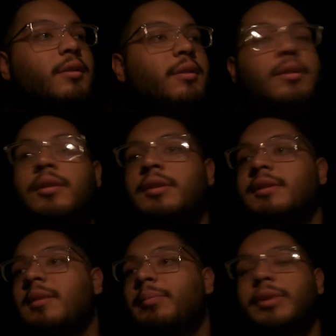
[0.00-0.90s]
Oh, he's
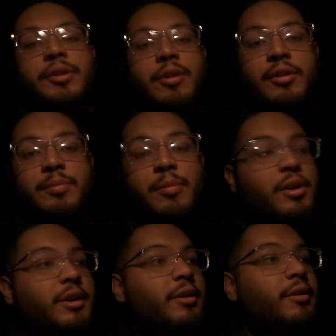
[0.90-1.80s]
got a bunch of cars
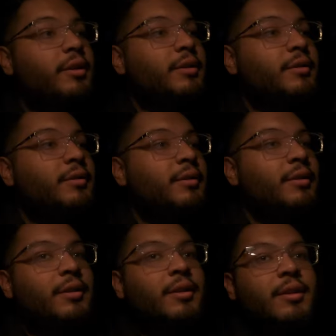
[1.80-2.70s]
parked here and
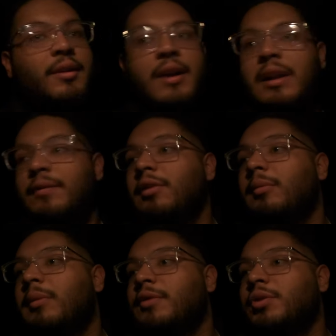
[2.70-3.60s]
kind of a little
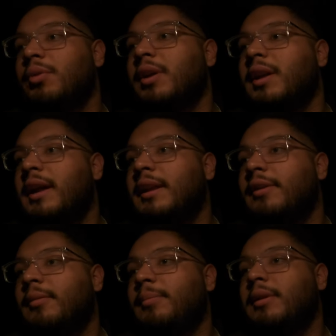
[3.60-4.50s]
bit of a chore to get out of
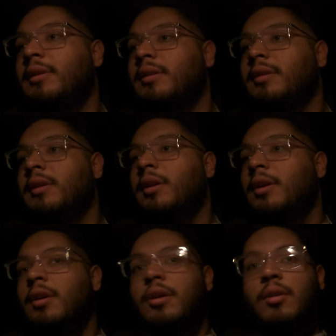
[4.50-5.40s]
here, but
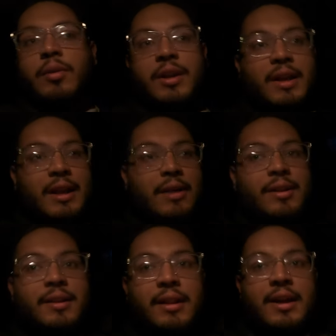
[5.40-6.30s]
we're gonna get out
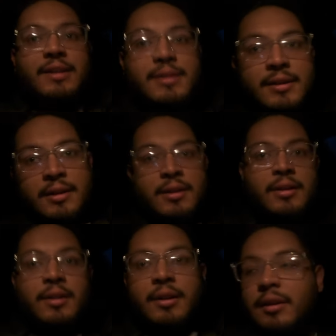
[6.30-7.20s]
nonetheless.
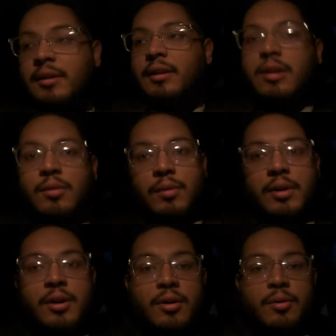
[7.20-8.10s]
There we
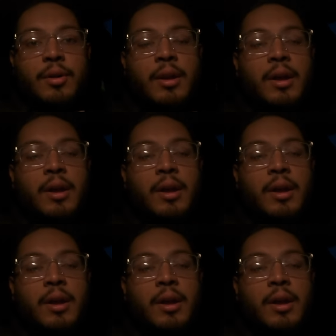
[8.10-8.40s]
go.